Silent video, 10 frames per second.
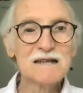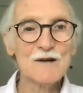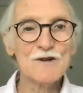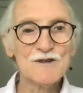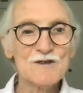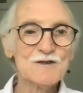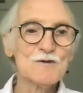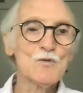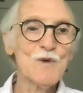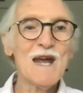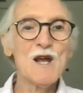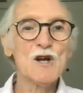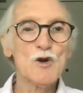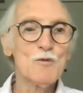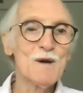or it doesn't weigh a
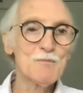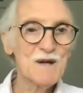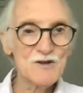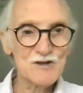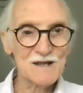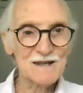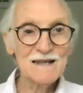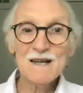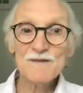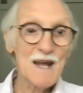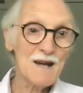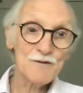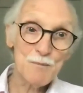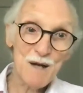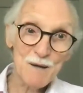cubic meter, they
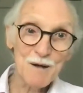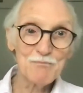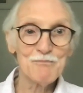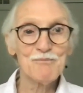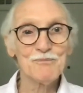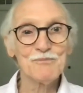have the minimum.